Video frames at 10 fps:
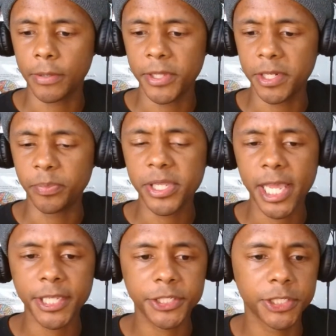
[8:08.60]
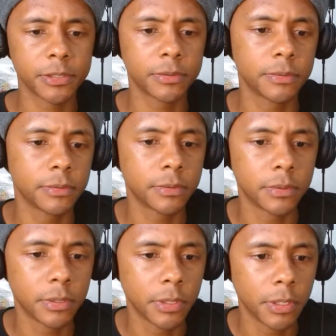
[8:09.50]
think the pH
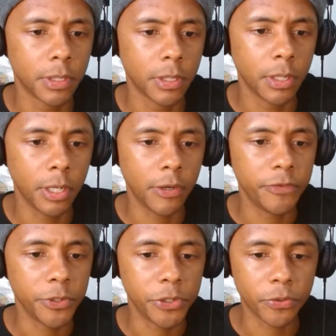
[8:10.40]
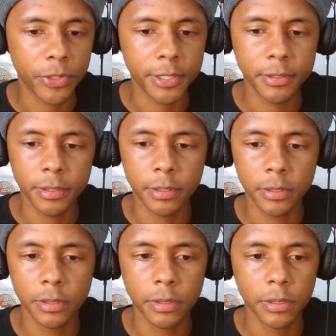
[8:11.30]
of your urine
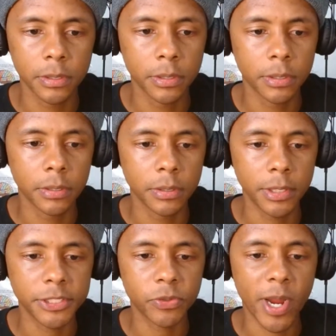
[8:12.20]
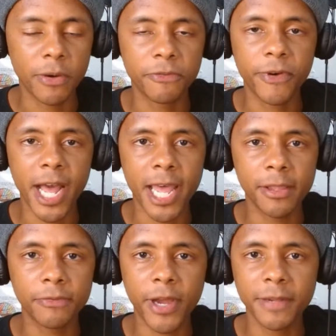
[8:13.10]
is around
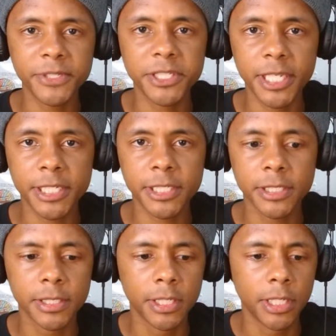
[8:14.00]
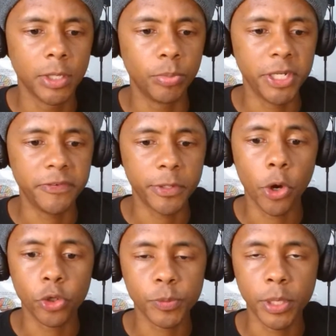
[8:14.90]
5 to 6. But if it
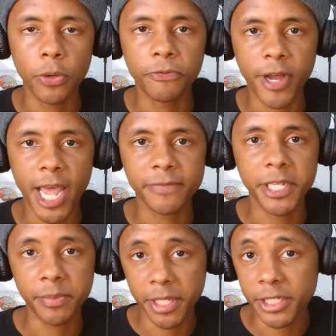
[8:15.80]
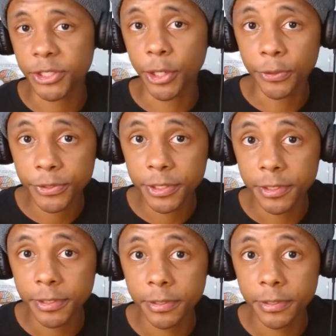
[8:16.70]
goes below 5, then it begins to hurt.